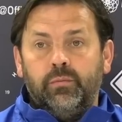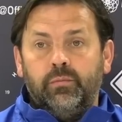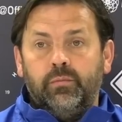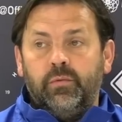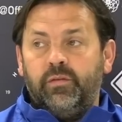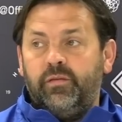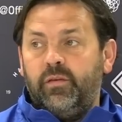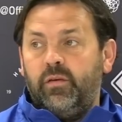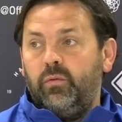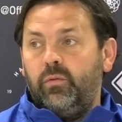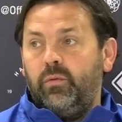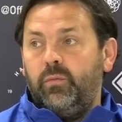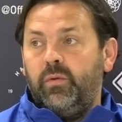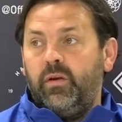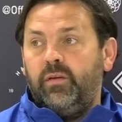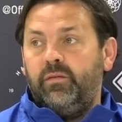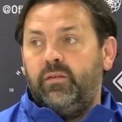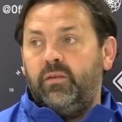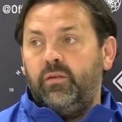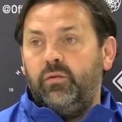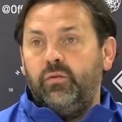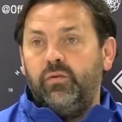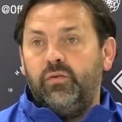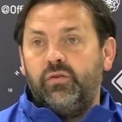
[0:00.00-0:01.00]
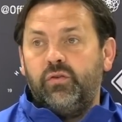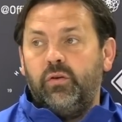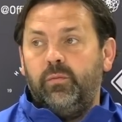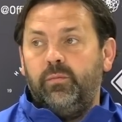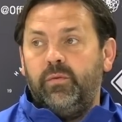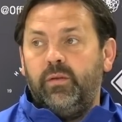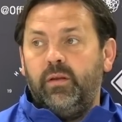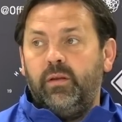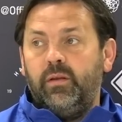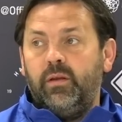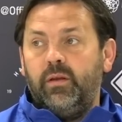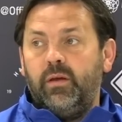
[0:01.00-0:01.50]
we felt that we had to use
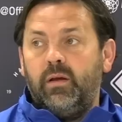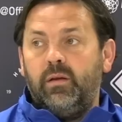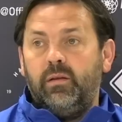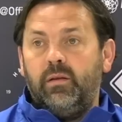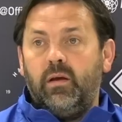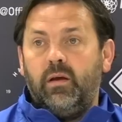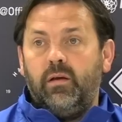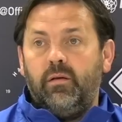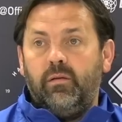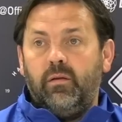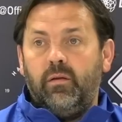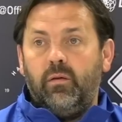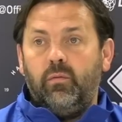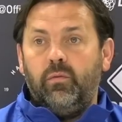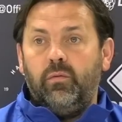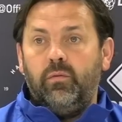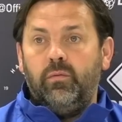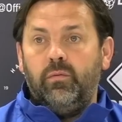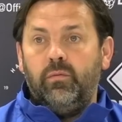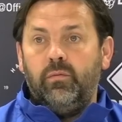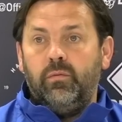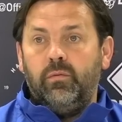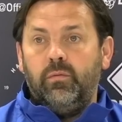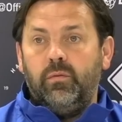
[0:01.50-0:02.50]
somebody that little